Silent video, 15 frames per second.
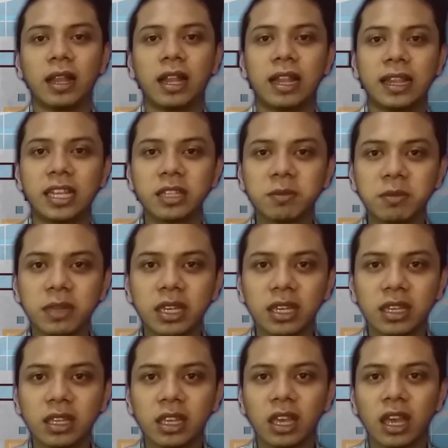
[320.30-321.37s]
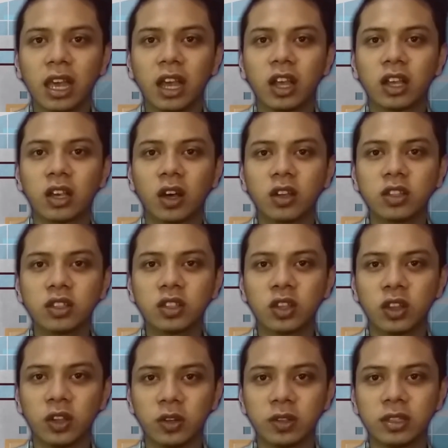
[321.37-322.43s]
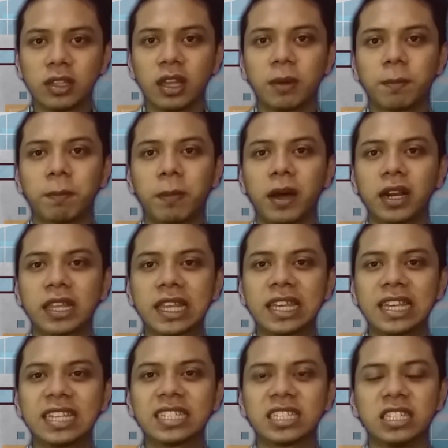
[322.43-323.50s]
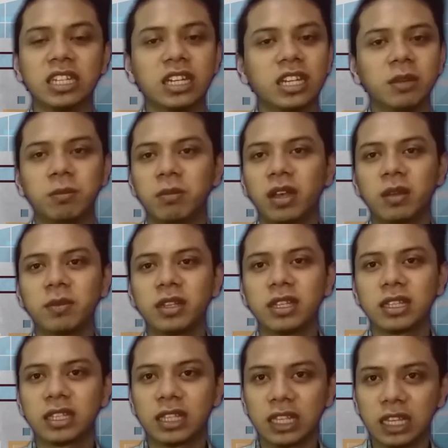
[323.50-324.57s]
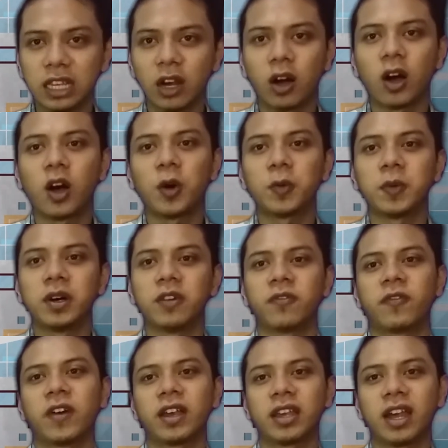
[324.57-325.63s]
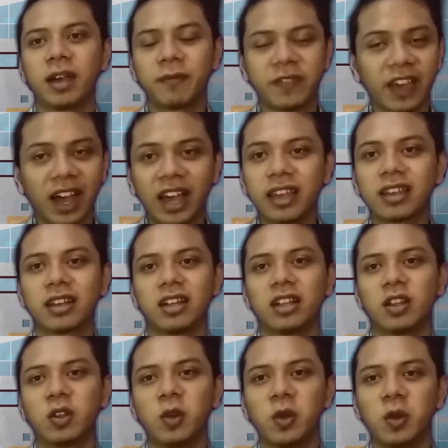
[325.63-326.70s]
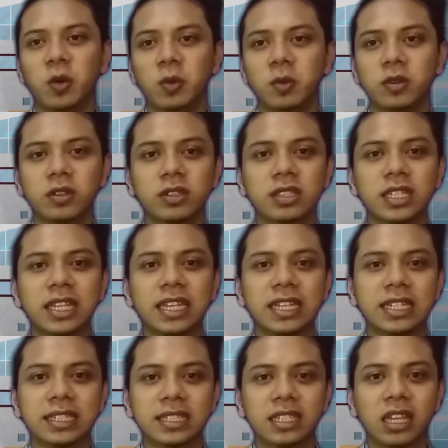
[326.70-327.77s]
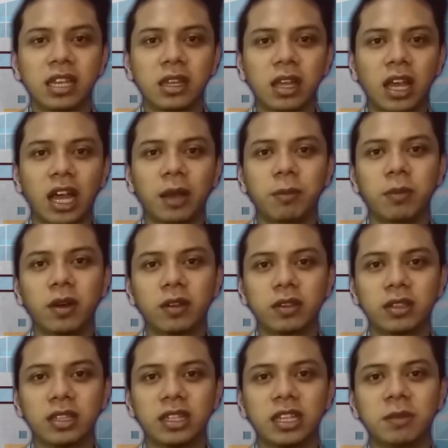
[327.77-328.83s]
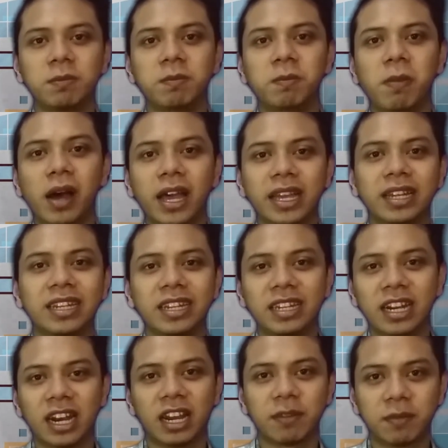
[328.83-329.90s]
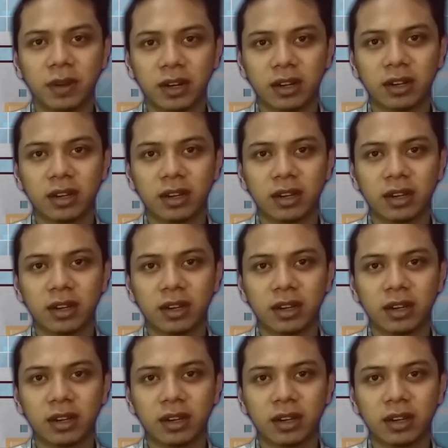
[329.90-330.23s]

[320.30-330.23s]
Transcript: Let me conclude parking is the immobility of a vehicle which is abandoned by the driver.